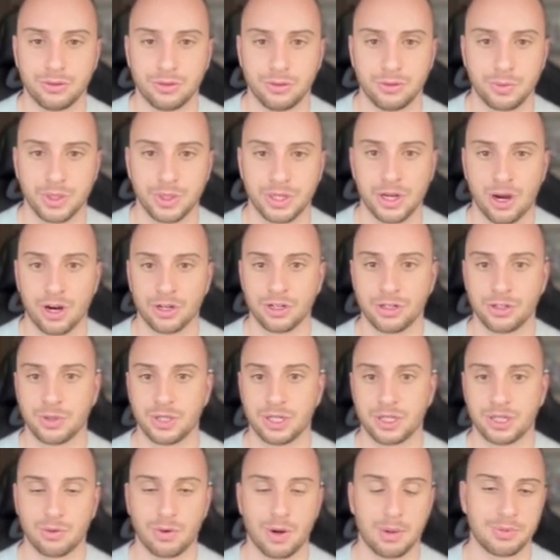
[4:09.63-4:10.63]
We are
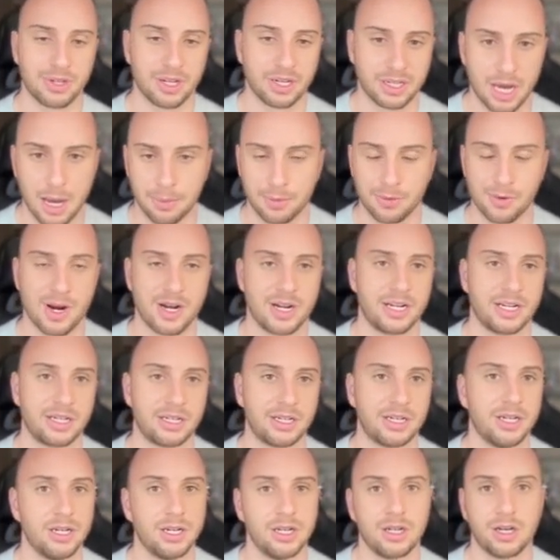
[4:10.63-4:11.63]
doing website copywriting,
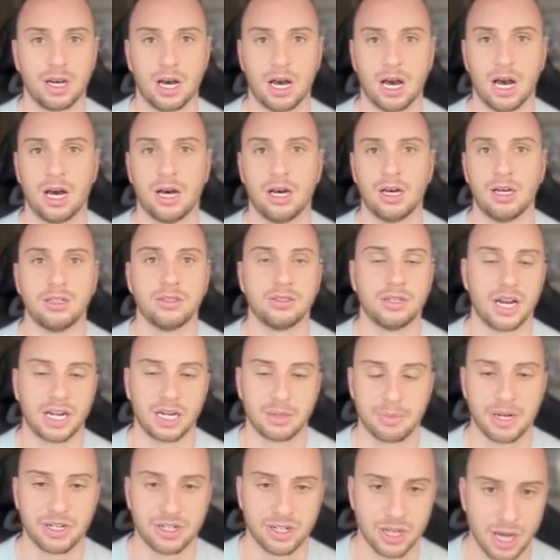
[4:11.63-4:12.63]
landing
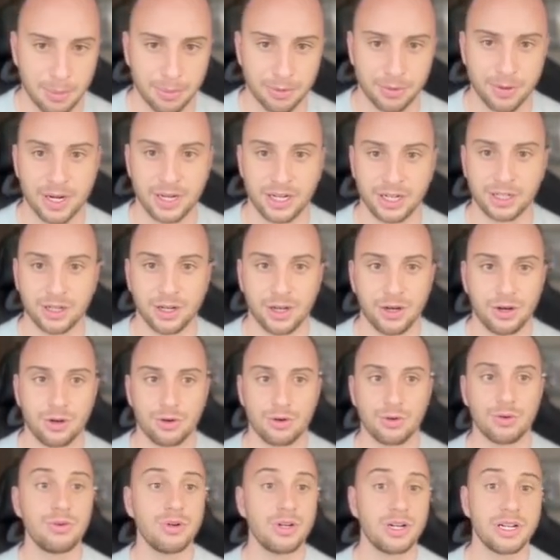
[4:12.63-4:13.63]
page copywriting.
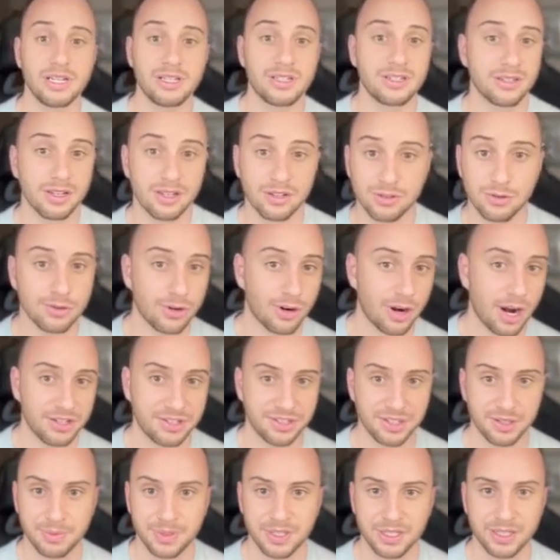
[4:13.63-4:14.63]
Who needs this? Who's our
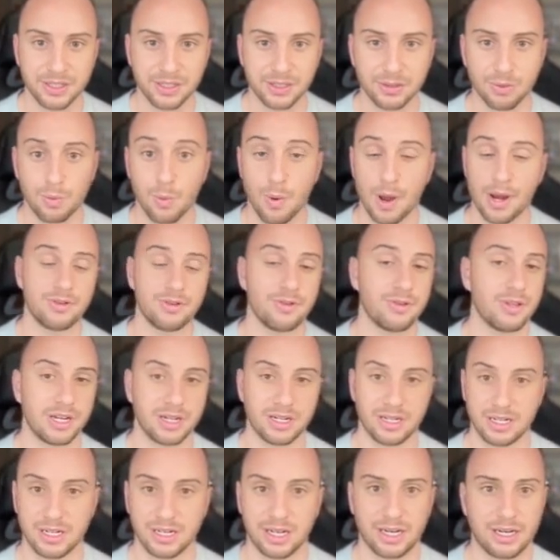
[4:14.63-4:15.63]
ICP? When do they
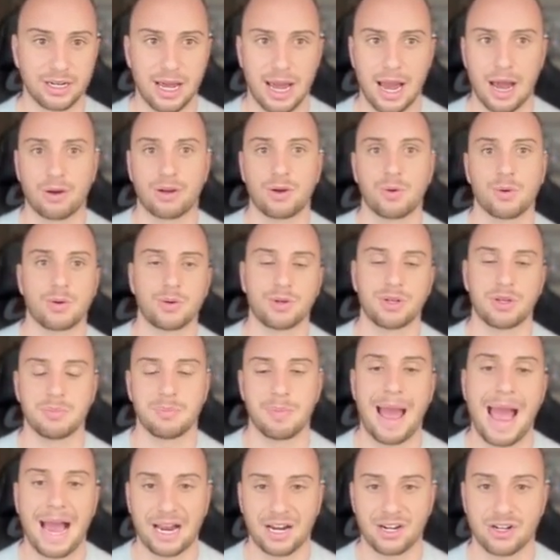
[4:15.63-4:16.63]
need it? And how can we really
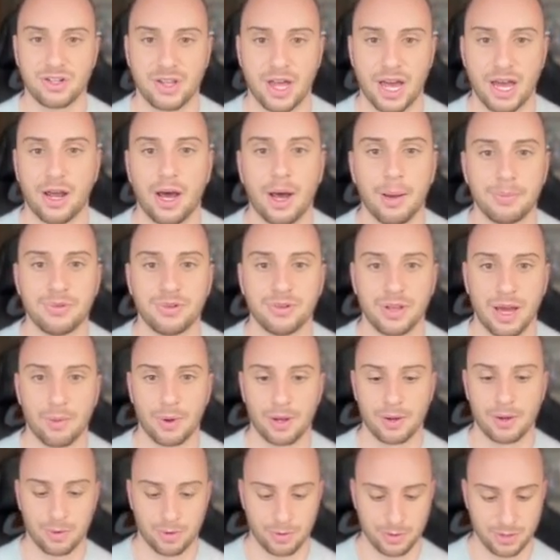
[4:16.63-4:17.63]
package that up so that way
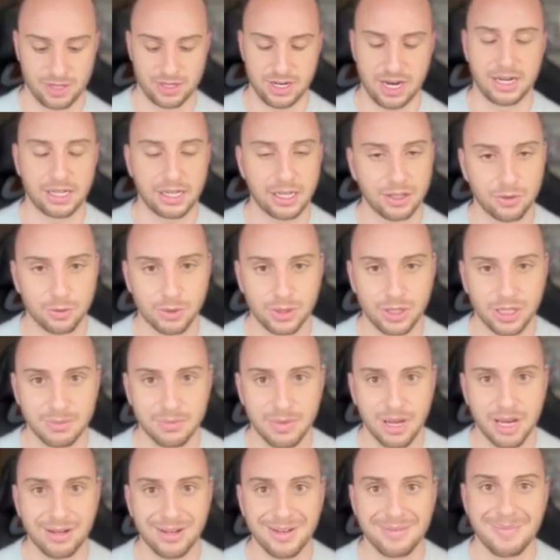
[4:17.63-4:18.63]
when we're sending it through an
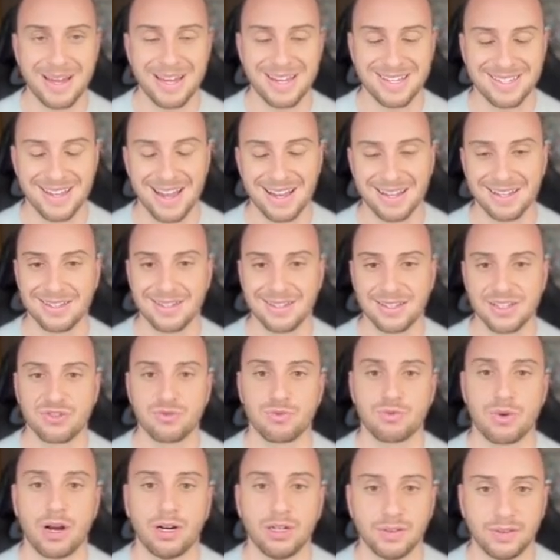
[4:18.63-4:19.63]
email, it makes sense, it's
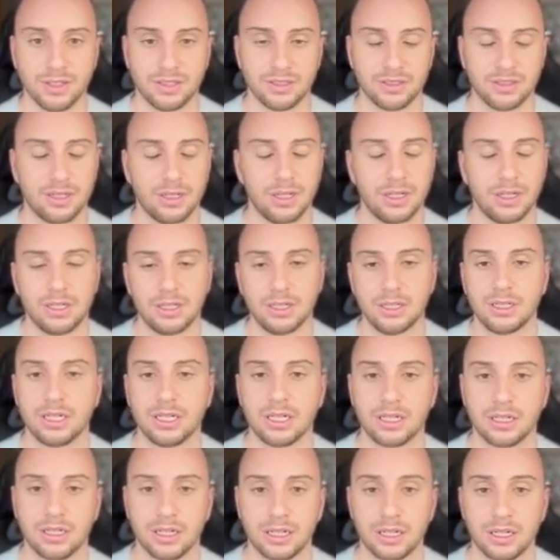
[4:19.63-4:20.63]
relevant,
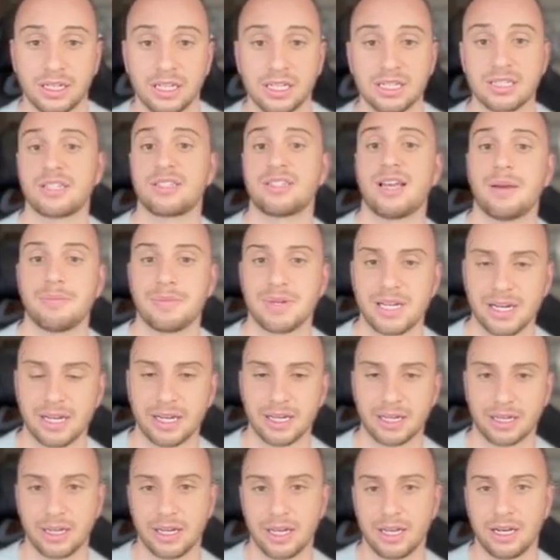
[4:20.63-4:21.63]
it gets us that
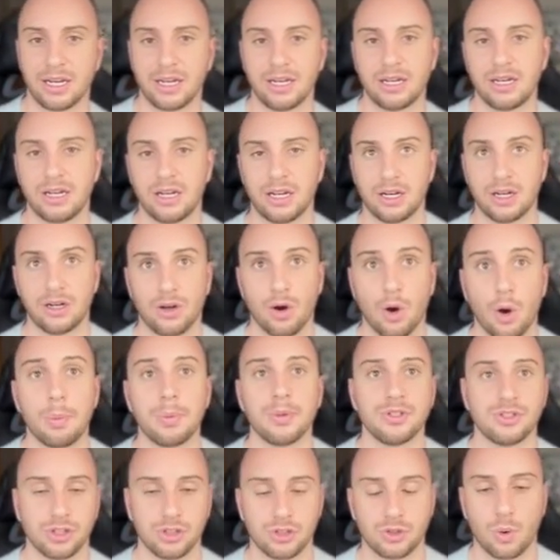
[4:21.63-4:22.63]
meeting, and it
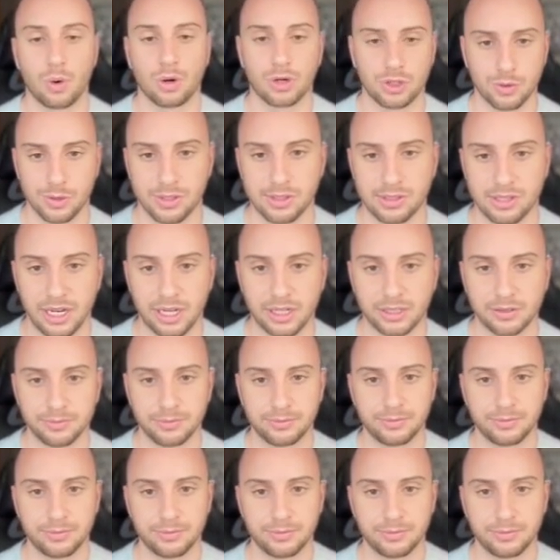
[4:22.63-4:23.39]
opens a door to a sale.